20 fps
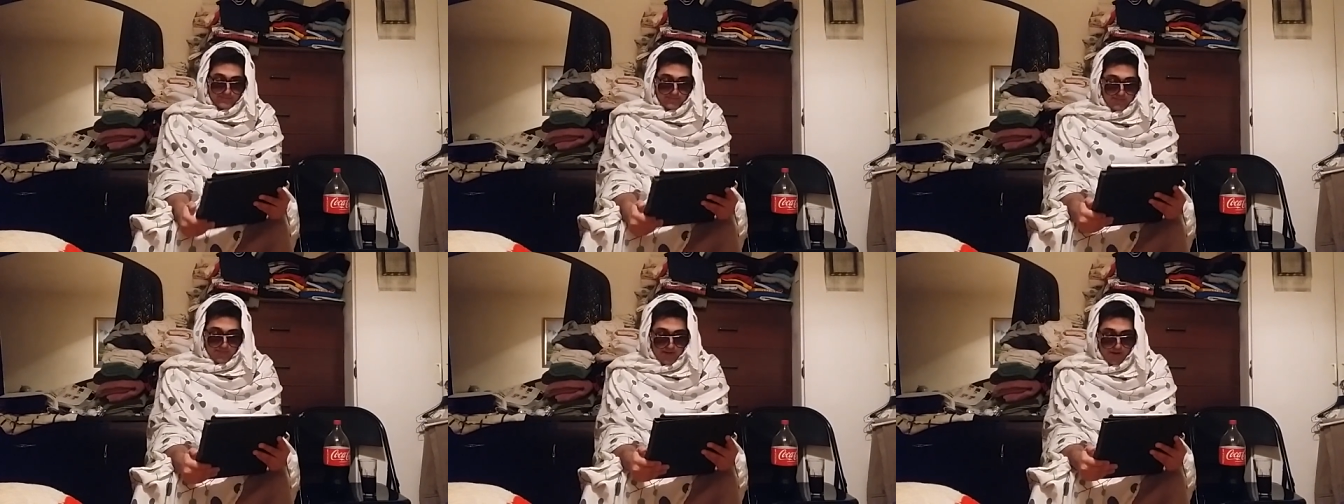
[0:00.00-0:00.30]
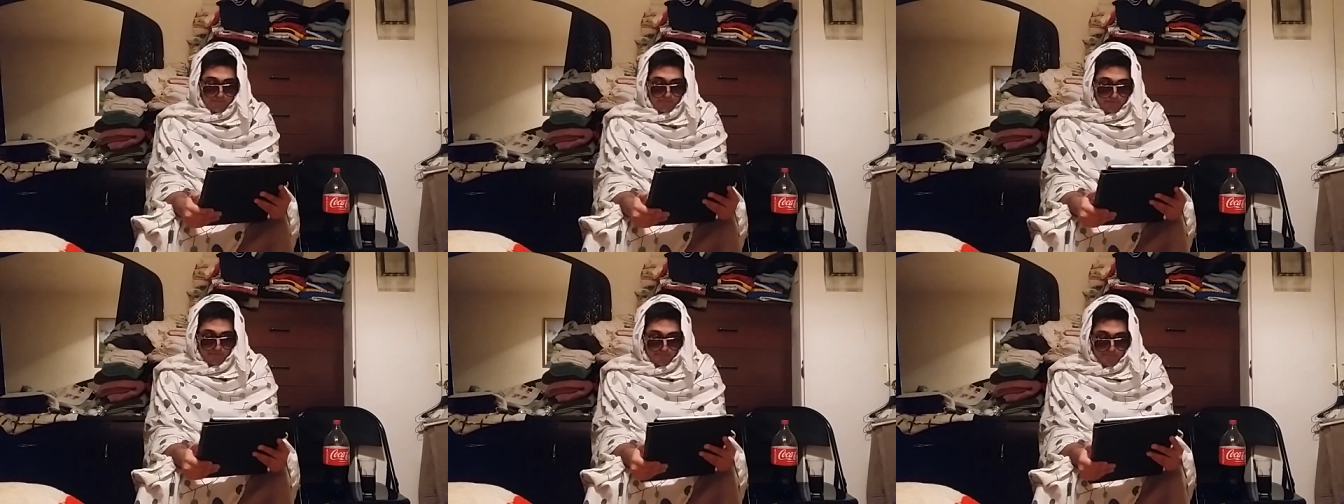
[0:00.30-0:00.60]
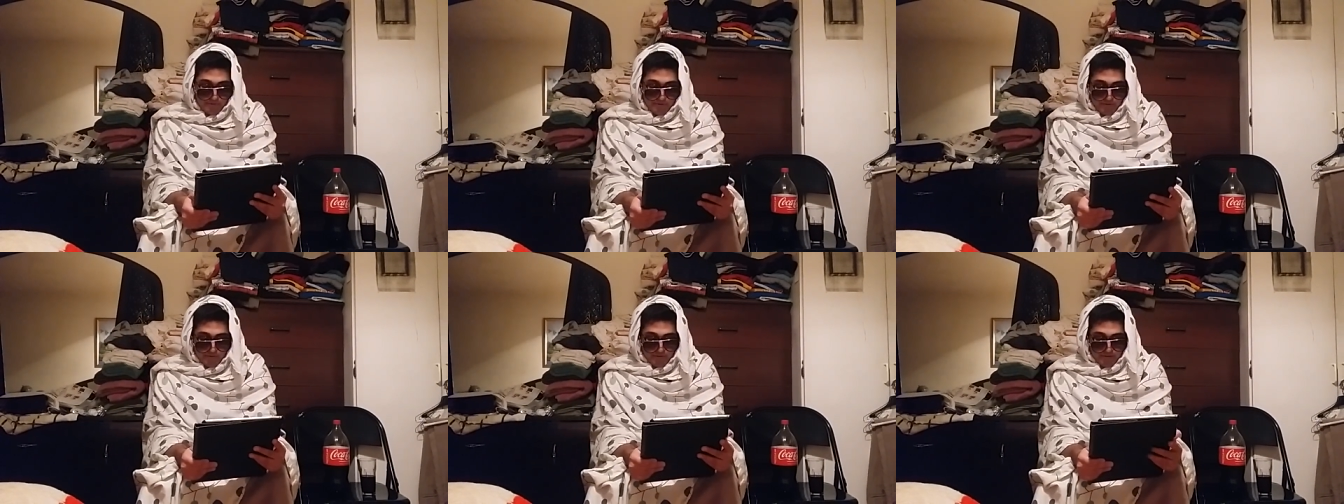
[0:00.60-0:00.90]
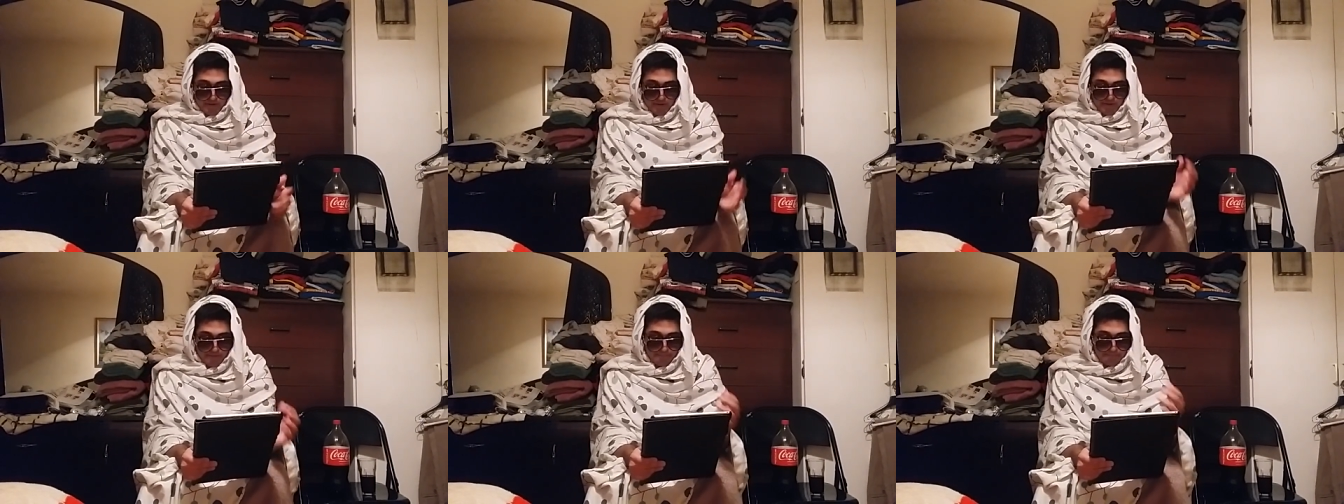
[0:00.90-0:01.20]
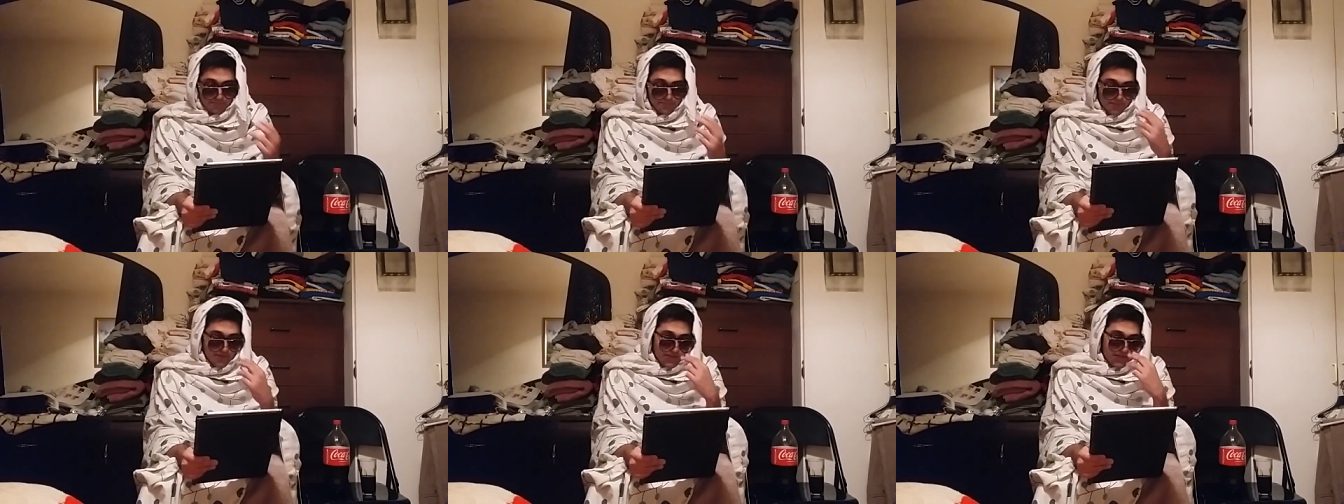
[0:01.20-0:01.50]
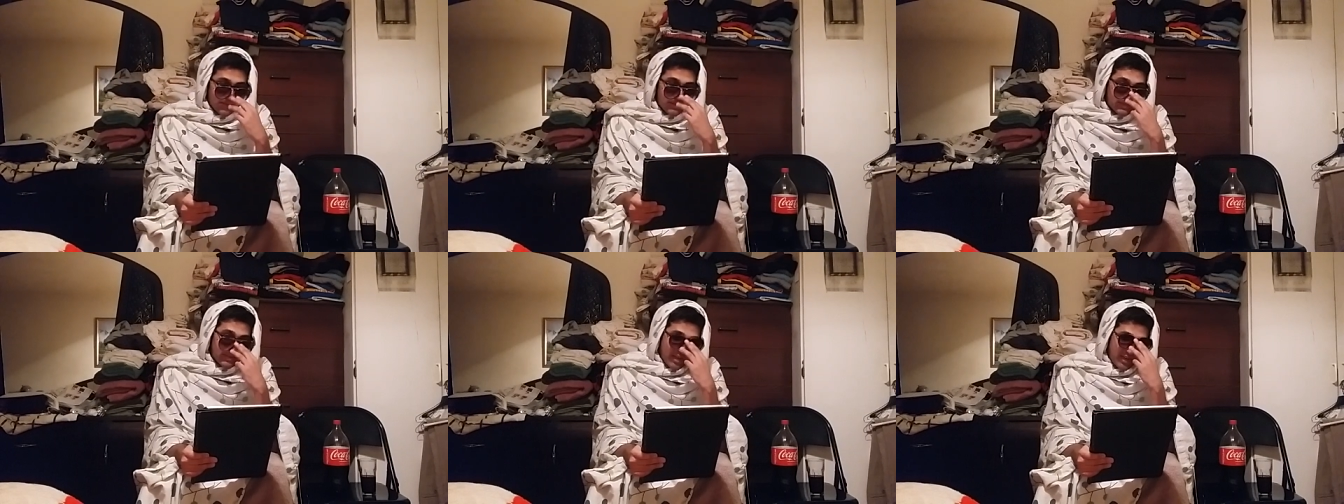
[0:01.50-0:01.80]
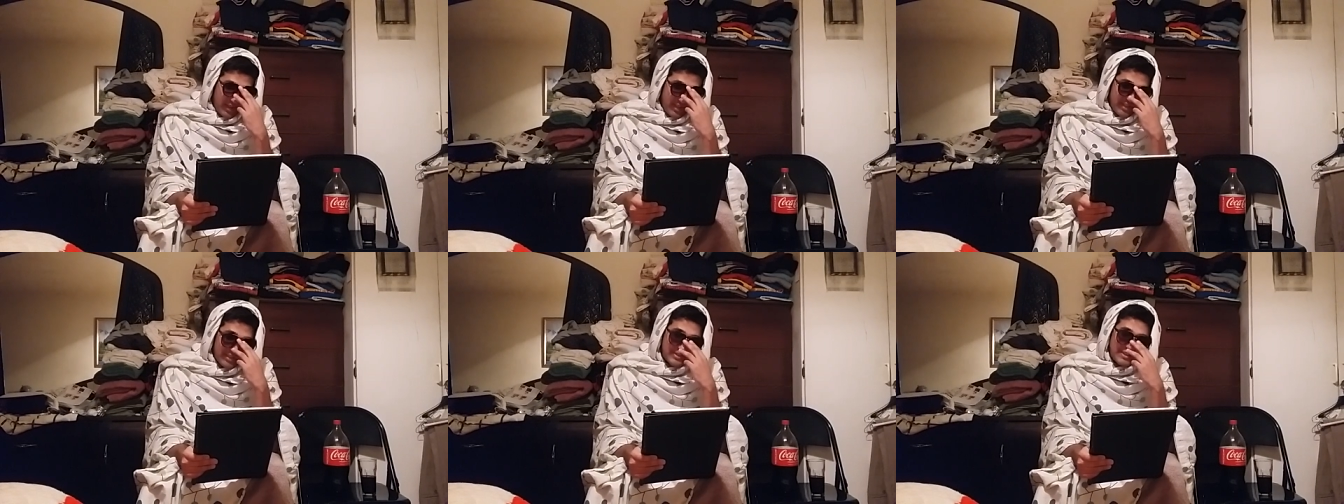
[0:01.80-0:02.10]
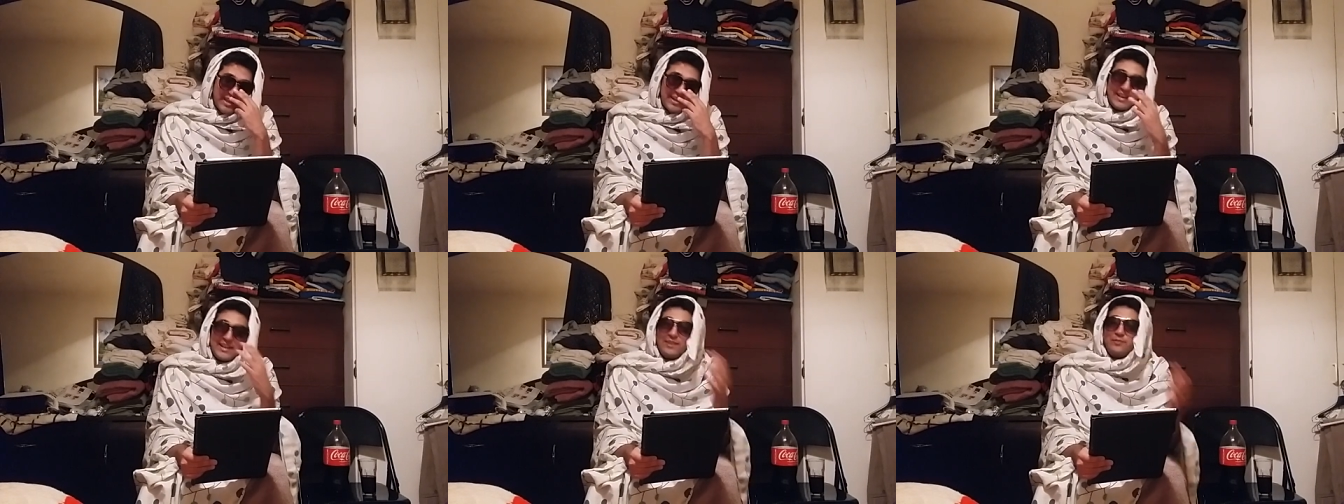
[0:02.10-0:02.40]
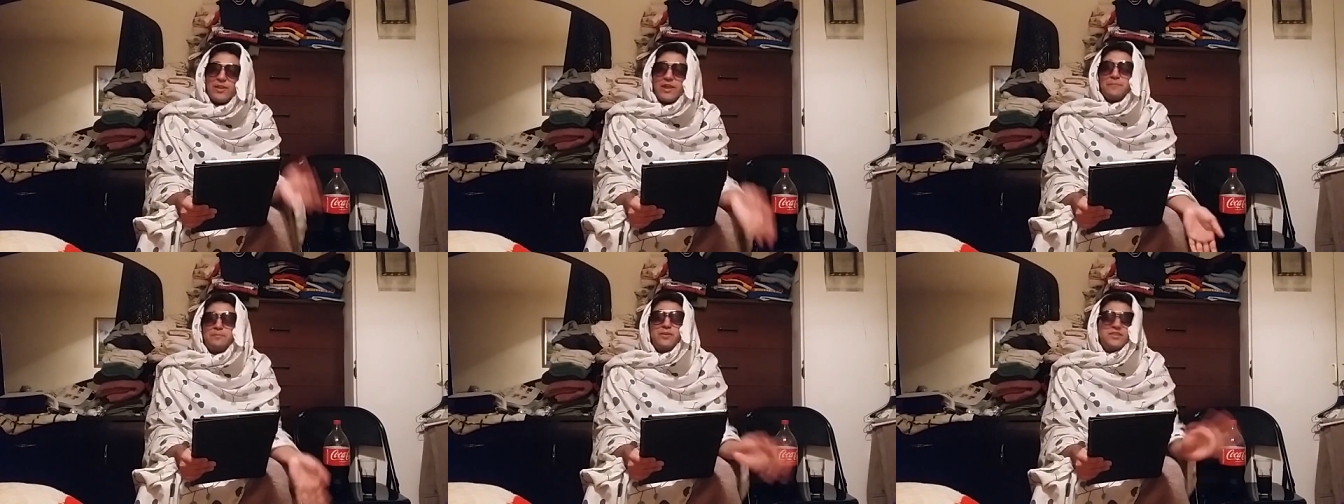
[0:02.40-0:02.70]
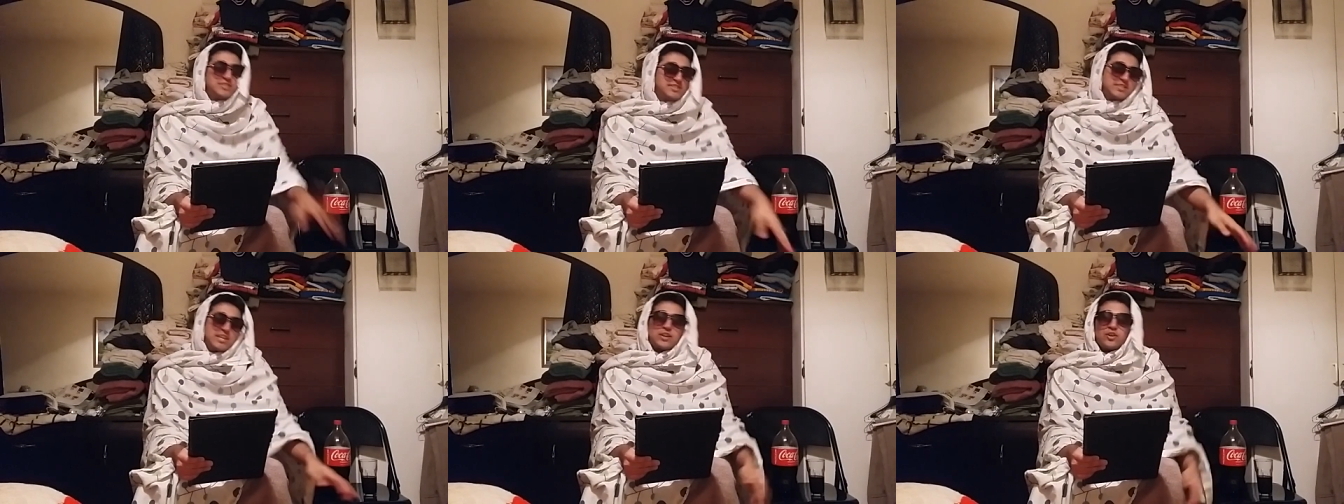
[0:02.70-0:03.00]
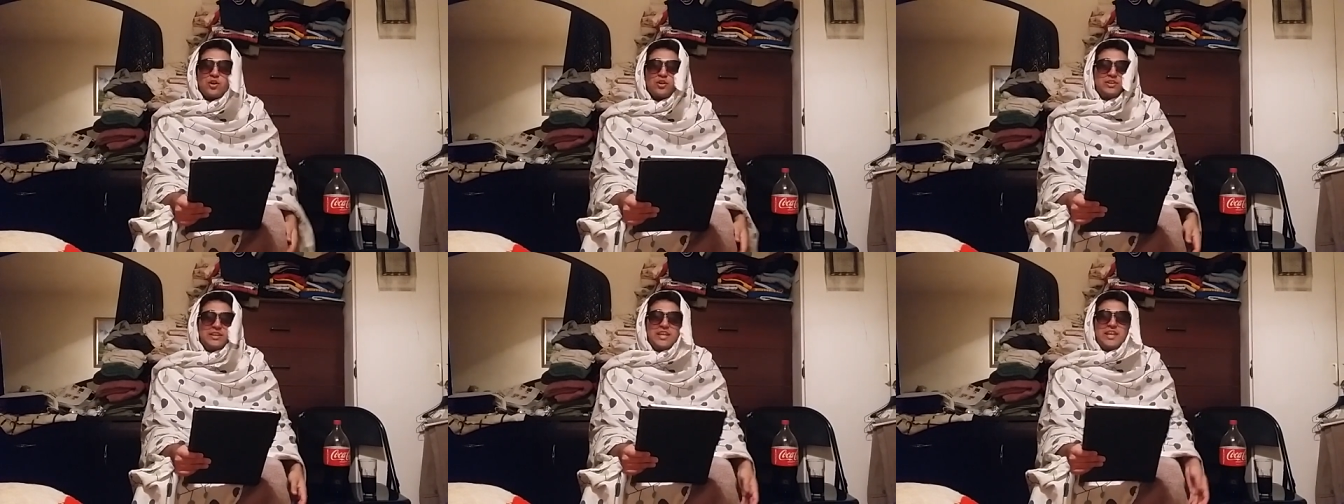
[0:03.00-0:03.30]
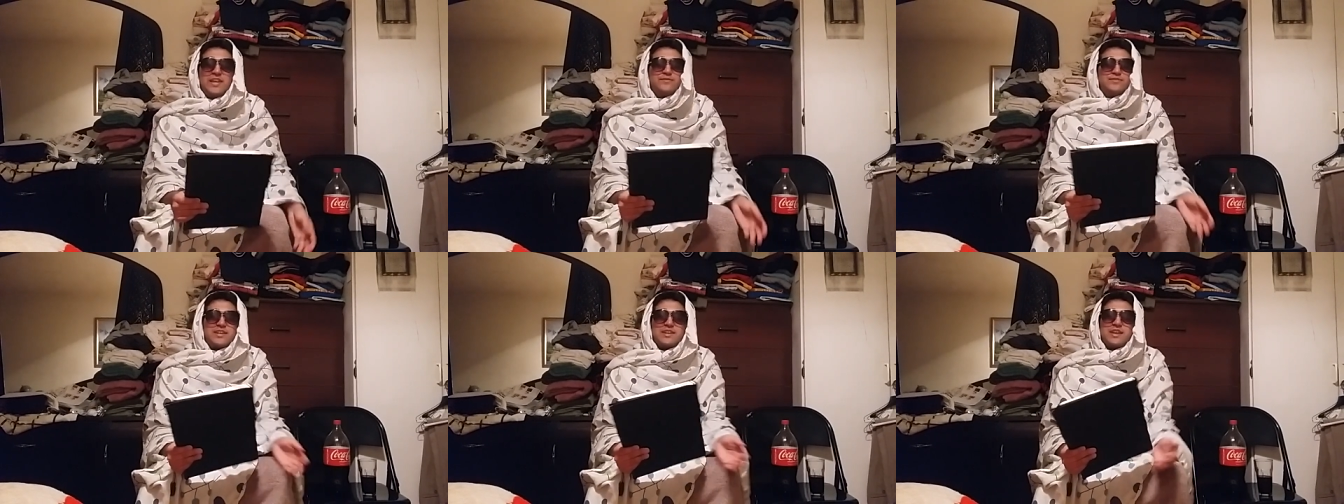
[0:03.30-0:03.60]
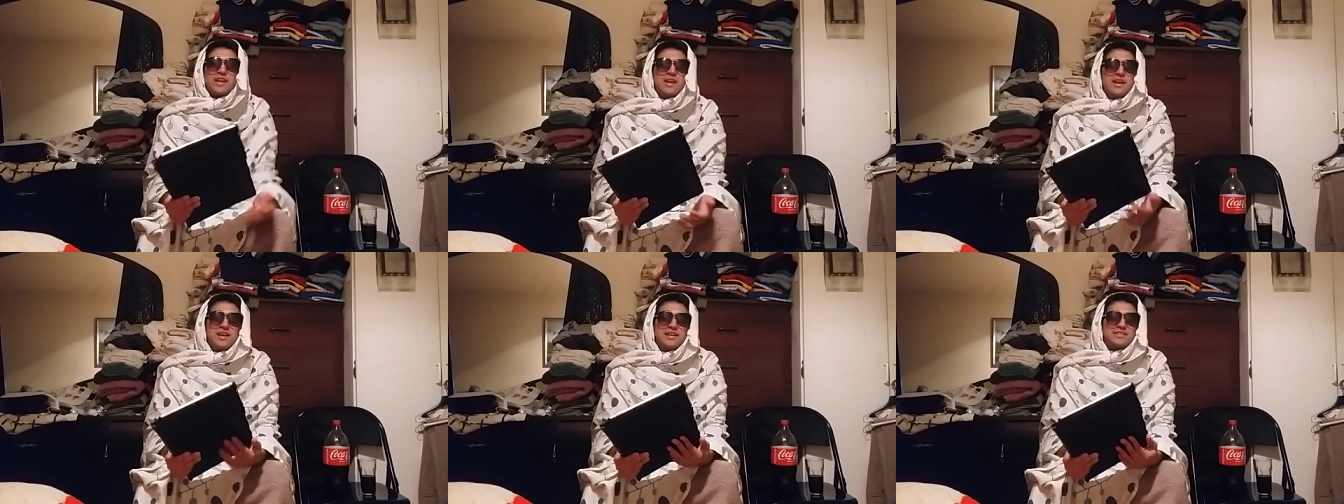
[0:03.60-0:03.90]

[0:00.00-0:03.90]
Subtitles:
and whatever, but okay. And then he like puts like leaves, like,